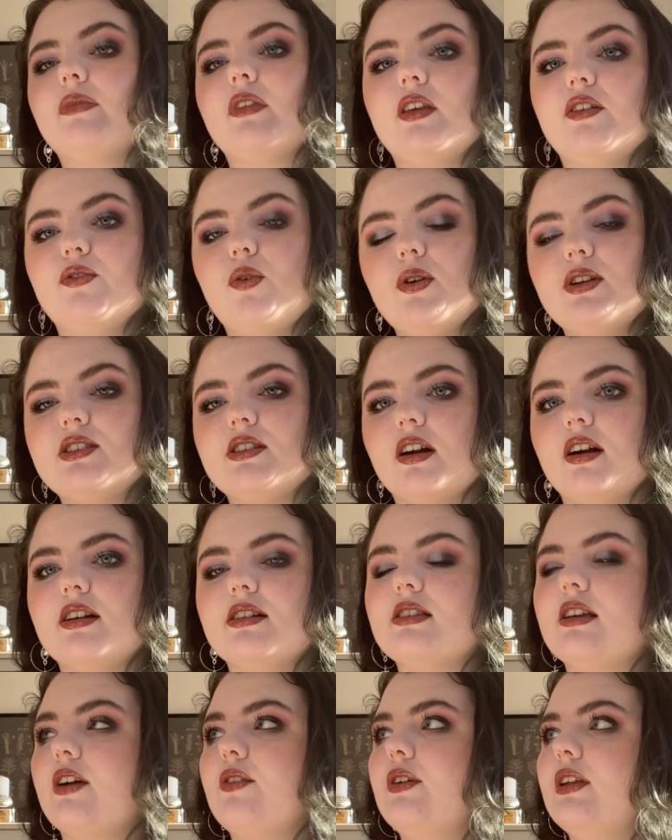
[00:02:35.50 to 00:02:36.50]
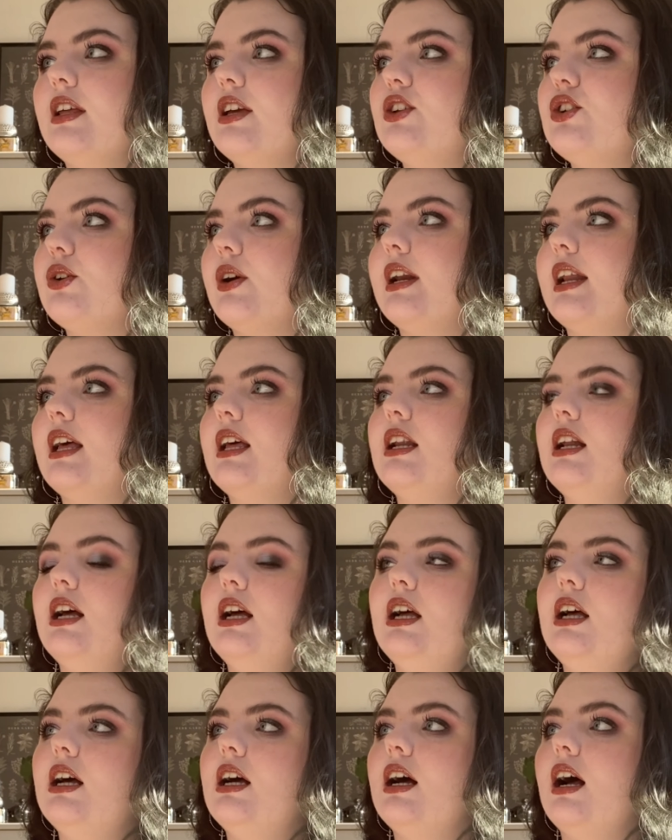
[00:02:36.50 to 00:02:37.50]
4 stars. I really enjoyed it.
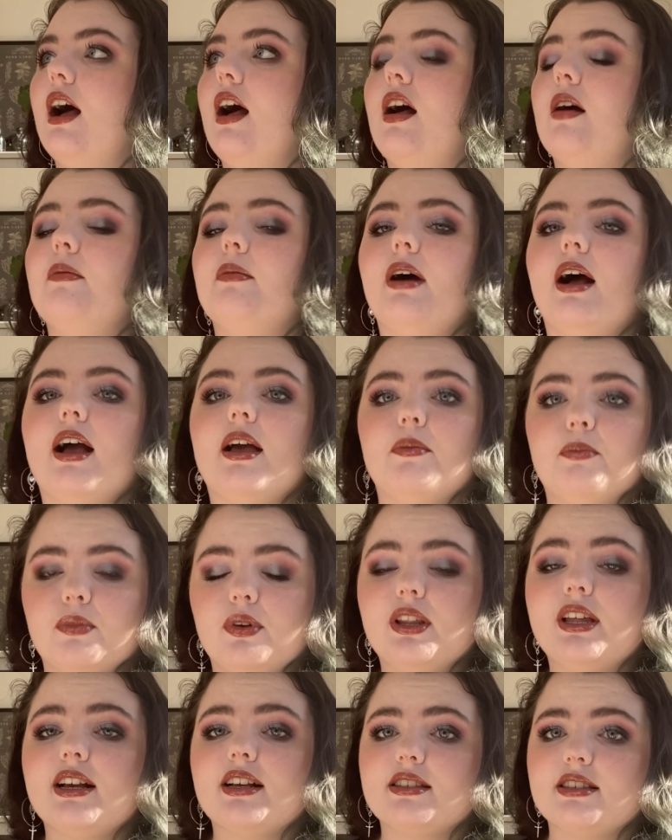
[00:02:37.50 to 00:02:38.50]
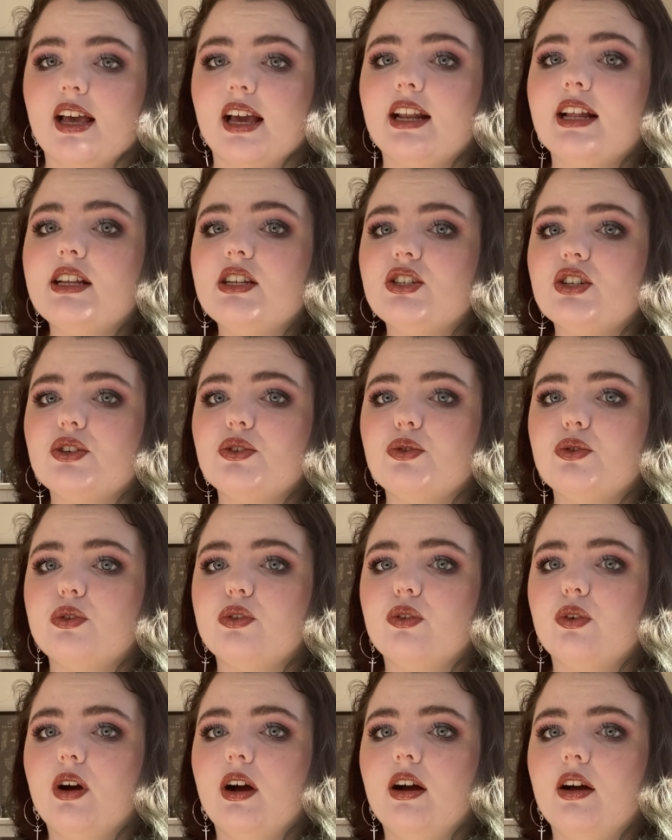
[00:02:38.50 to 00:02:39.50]
I'm really excited
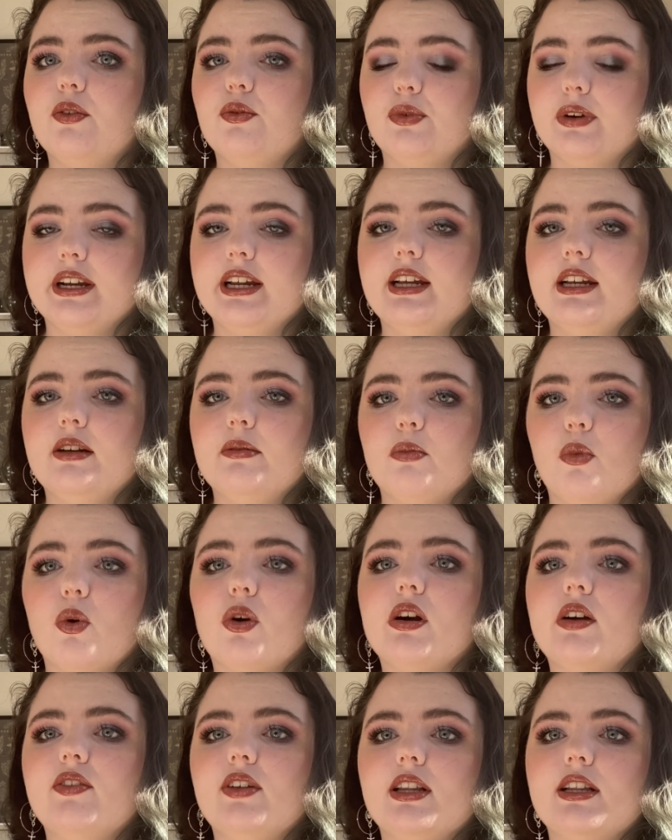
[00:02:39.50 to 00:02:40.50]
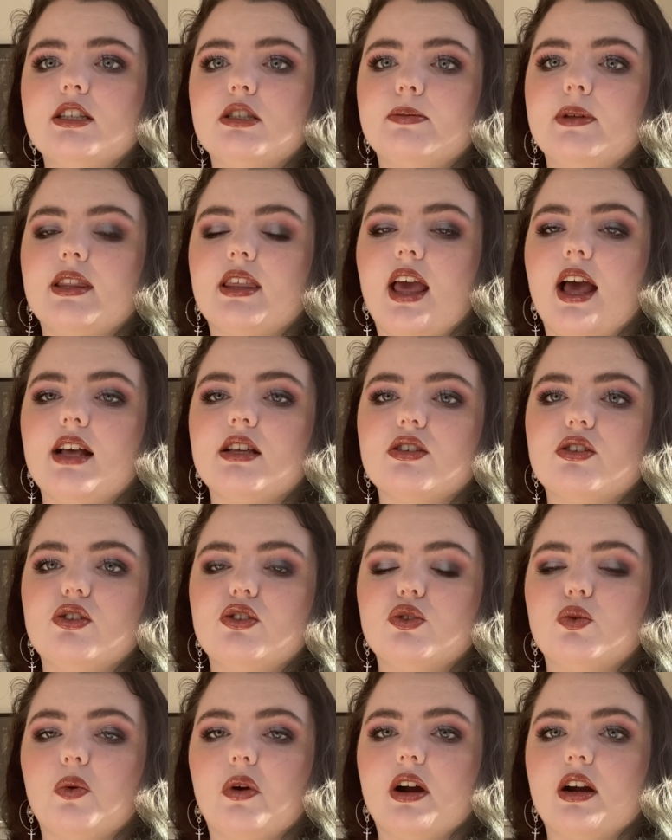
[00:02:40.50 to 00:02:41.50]
to read more of Elizabeth
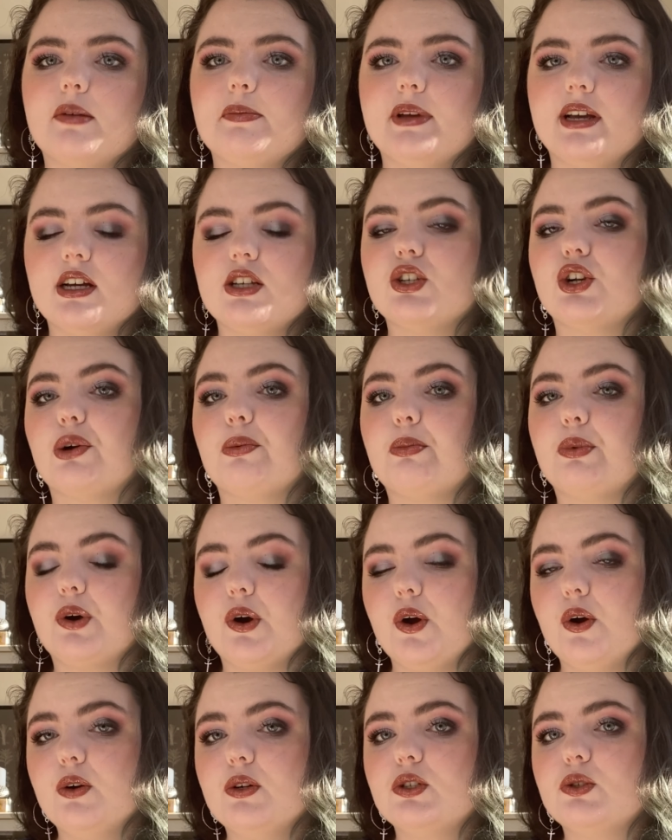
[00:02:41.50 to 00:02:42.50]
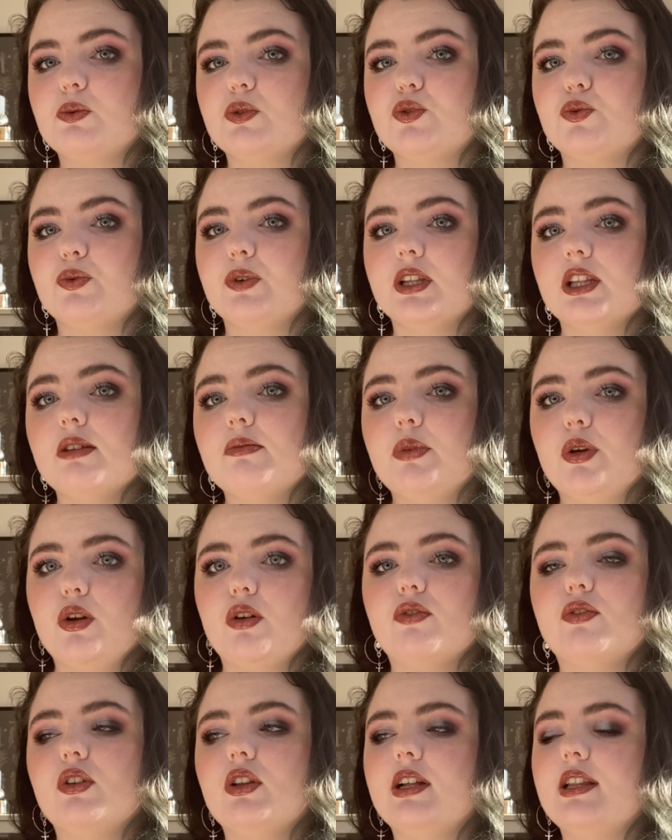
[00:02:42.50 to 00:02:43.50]
Gaskell's work because her prose was really
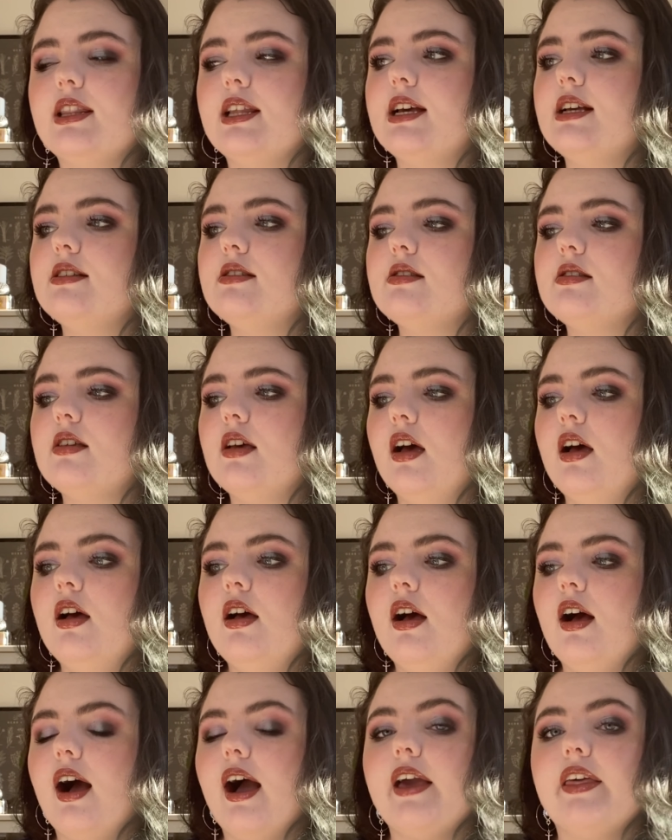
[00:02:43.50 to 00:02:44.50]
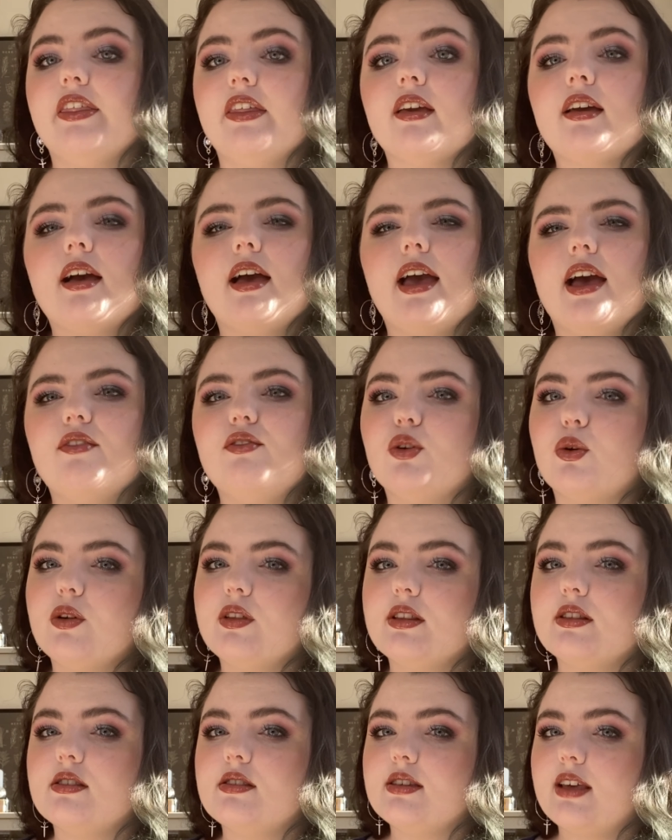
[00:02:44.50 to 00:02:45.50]
beautiful in this. I think I have North
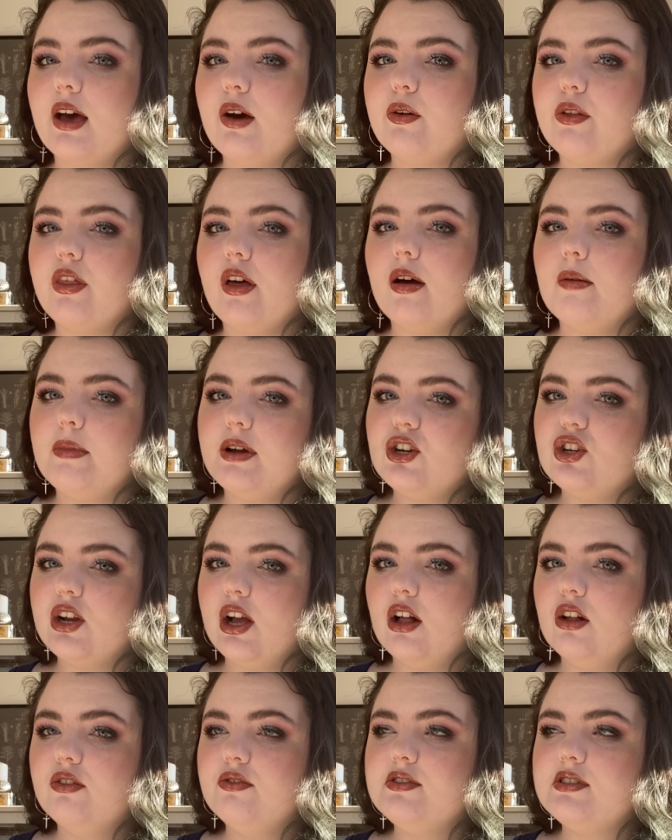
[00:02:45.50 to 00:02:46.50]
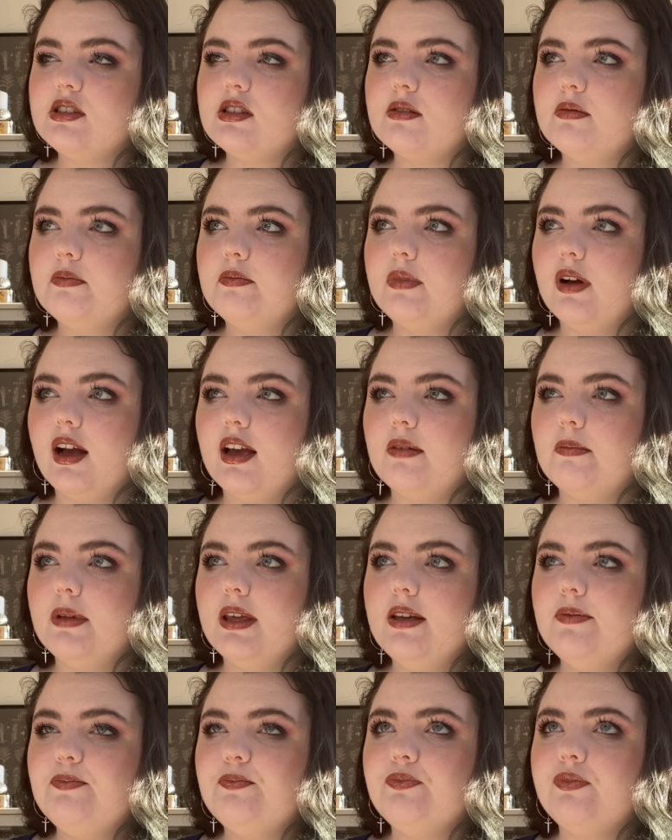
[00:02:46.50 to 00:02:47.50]
and South on my shelves behind me.